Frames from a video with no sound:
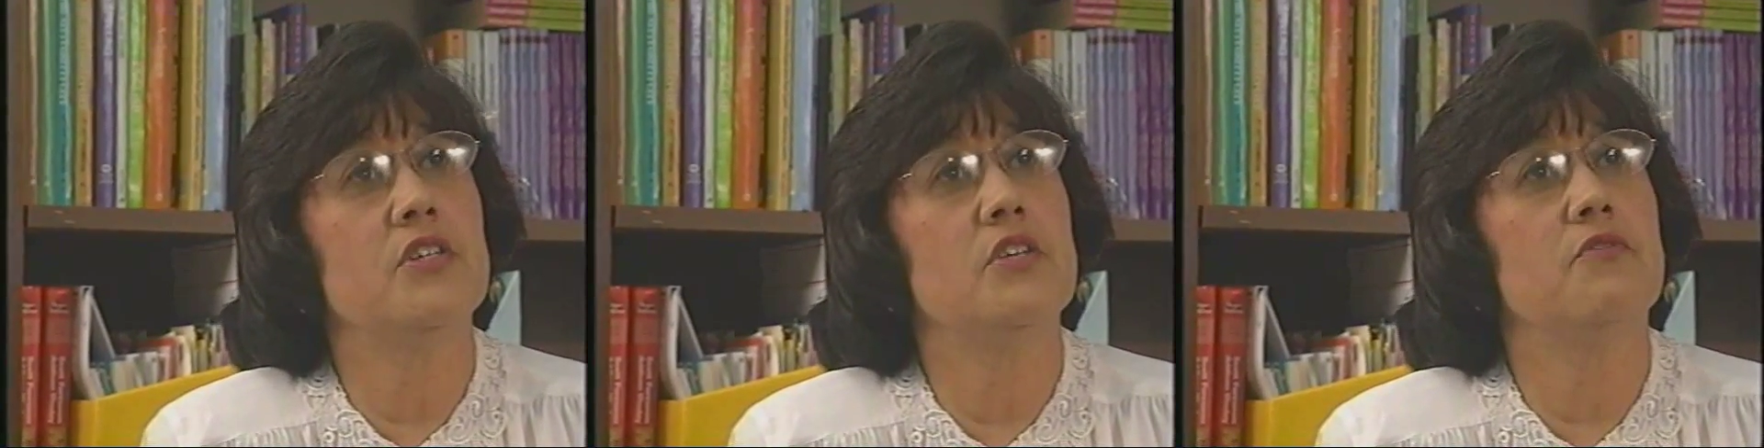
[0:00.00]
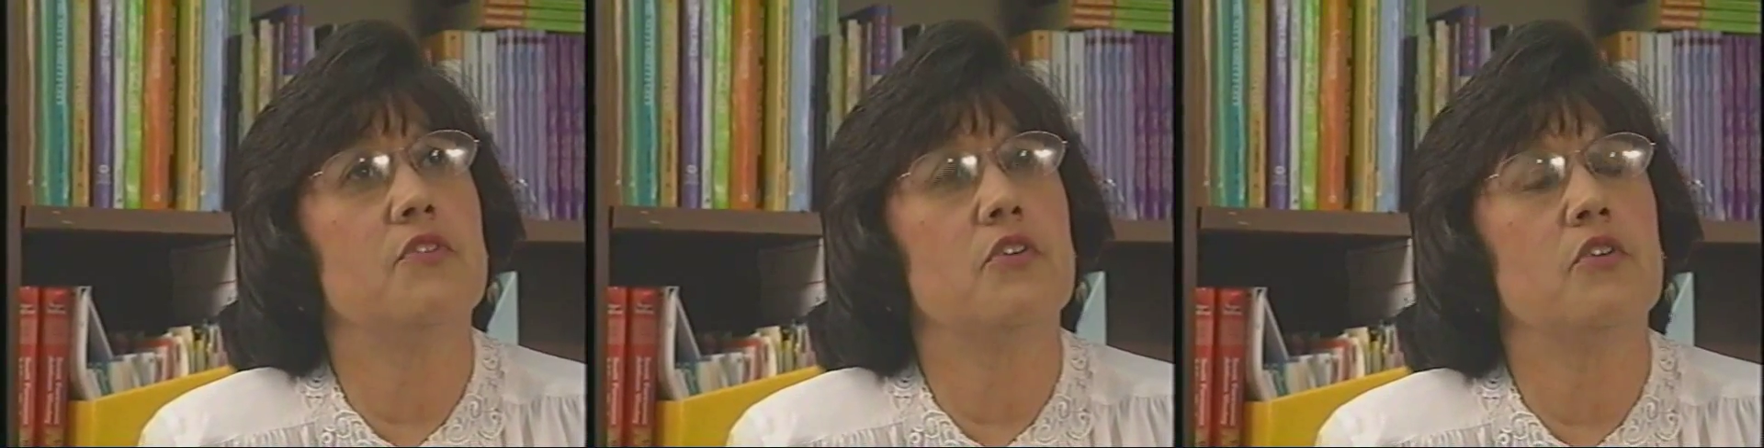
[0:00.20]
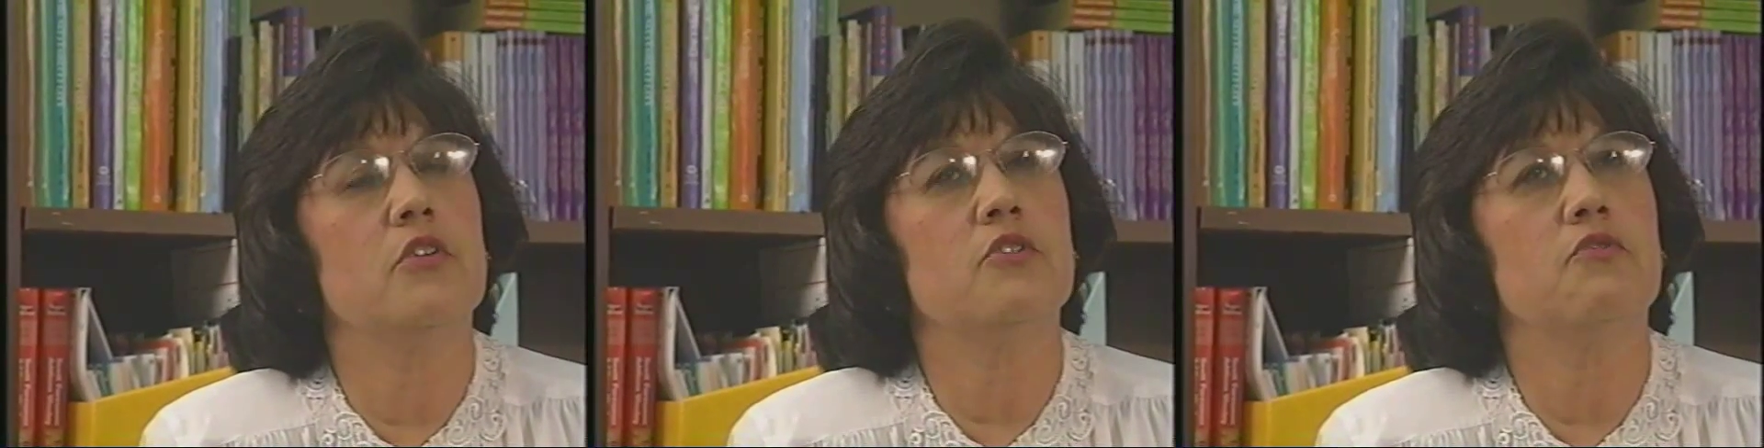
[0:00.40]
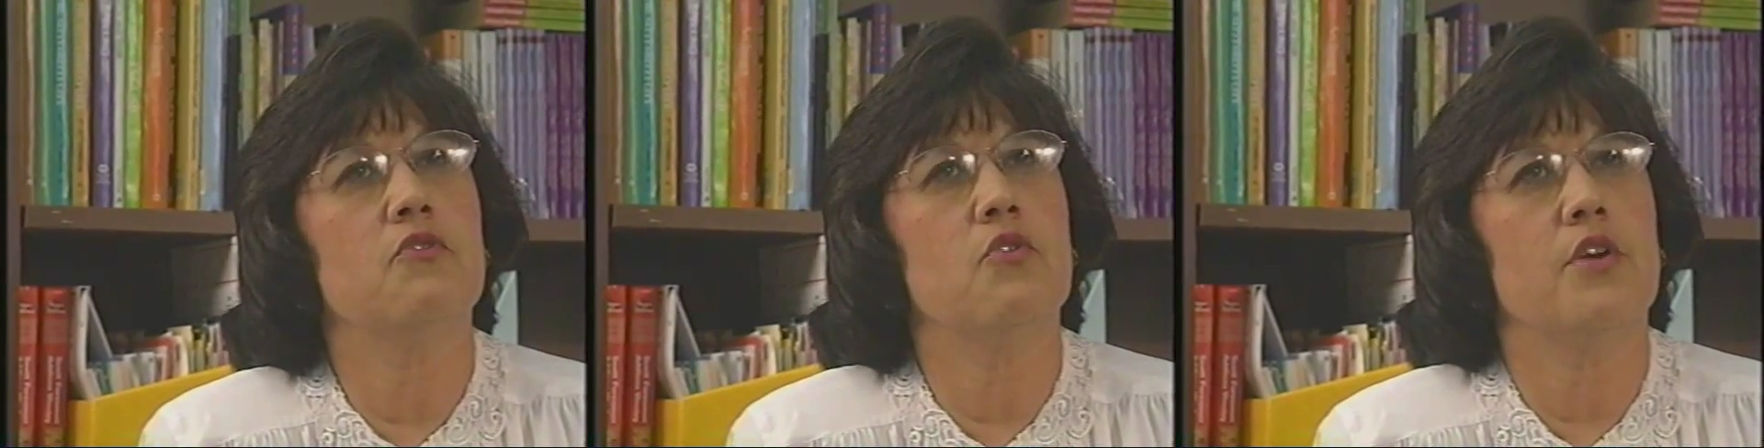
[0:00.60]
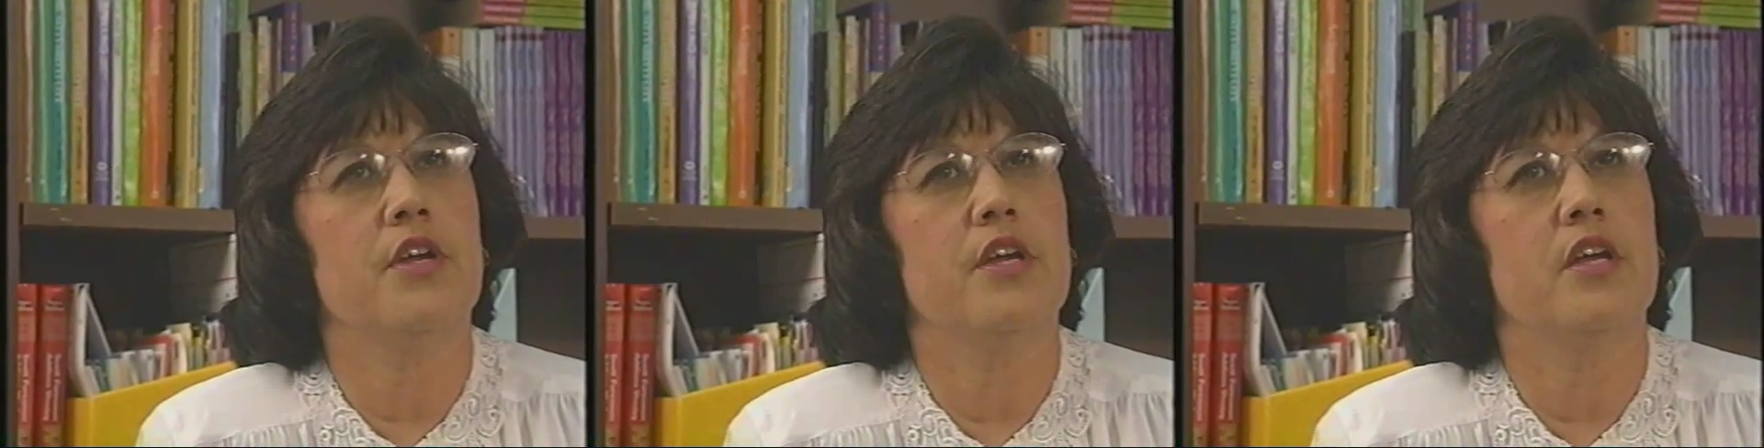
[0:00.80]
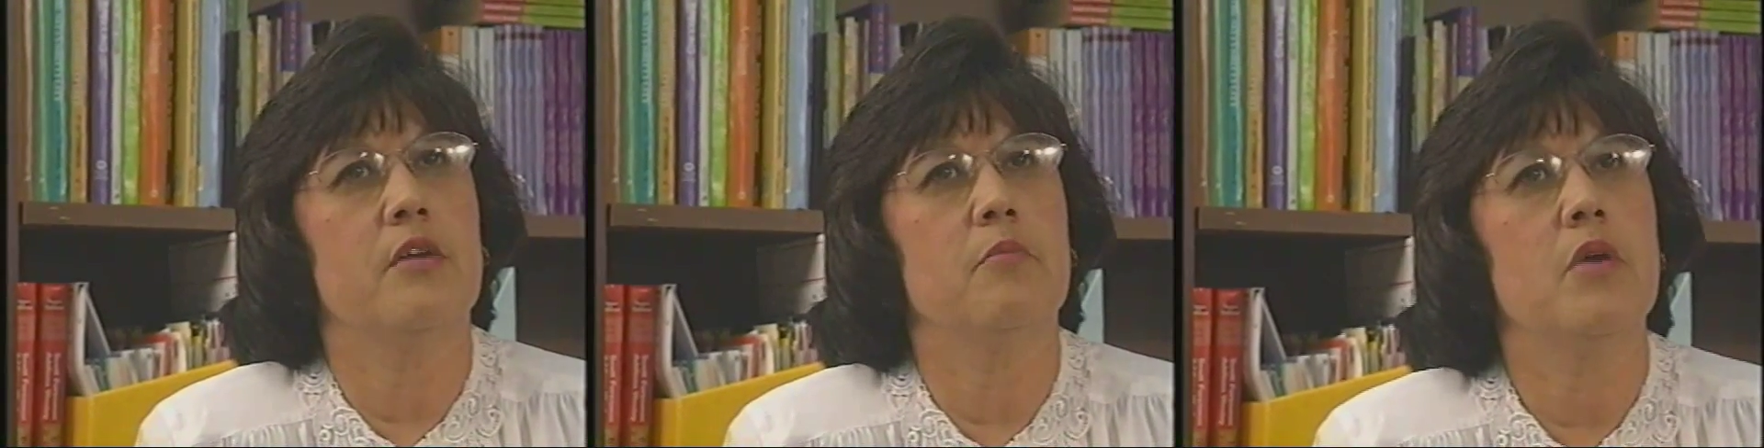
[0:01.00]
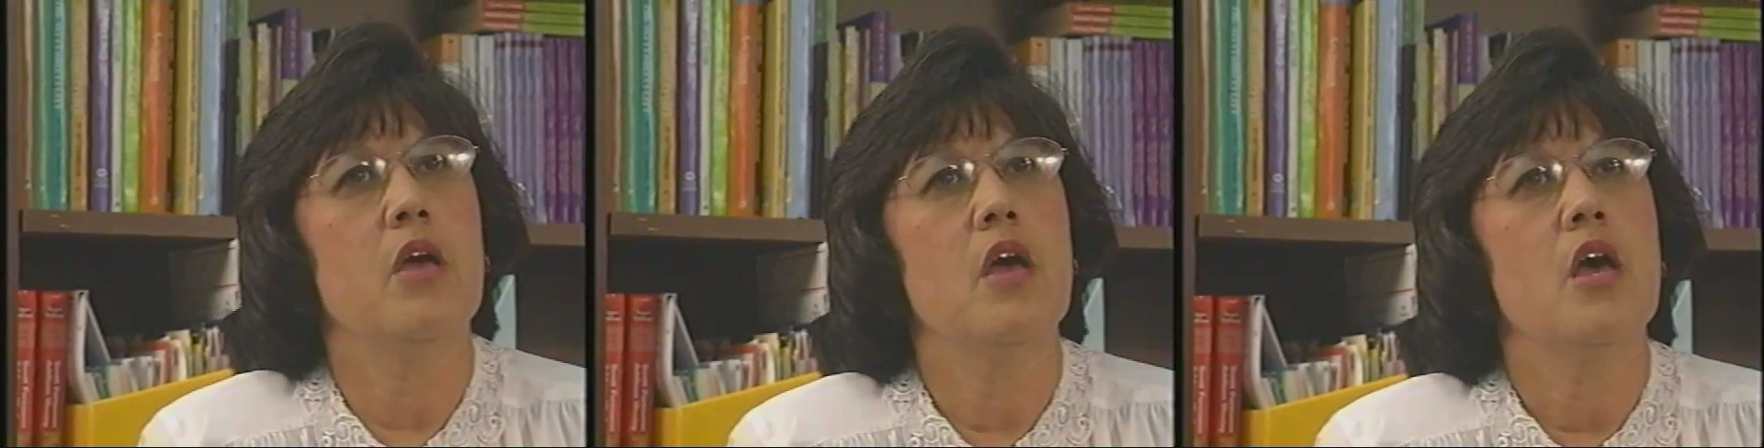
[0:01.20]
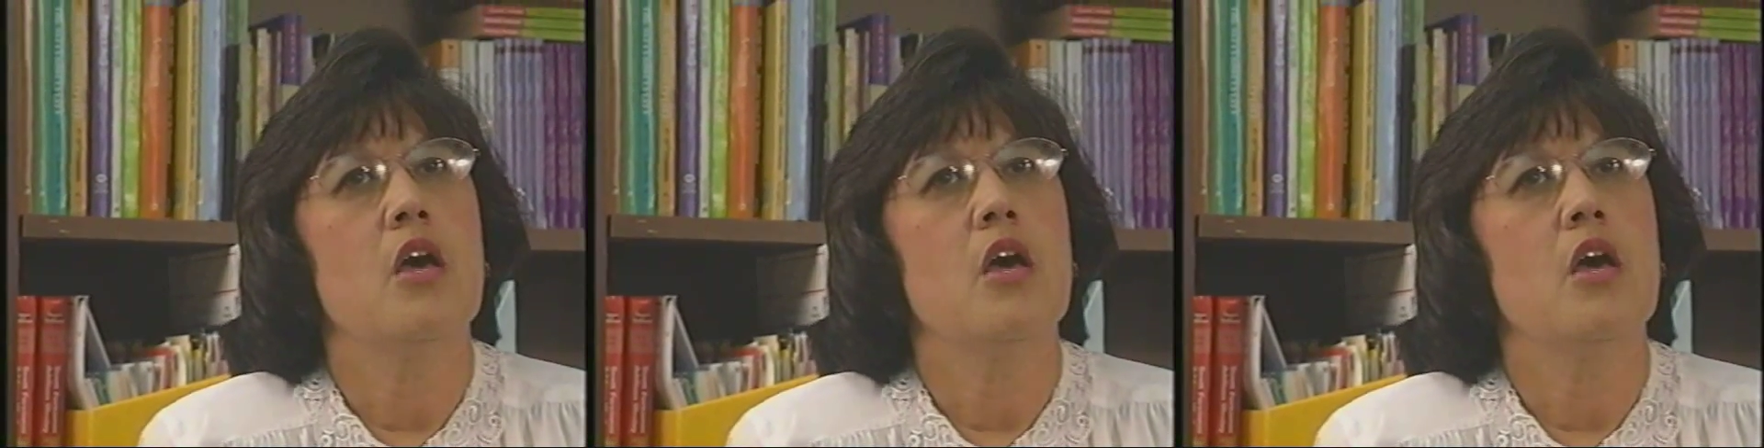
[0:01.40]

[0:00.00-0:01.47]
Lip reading: difficult for him.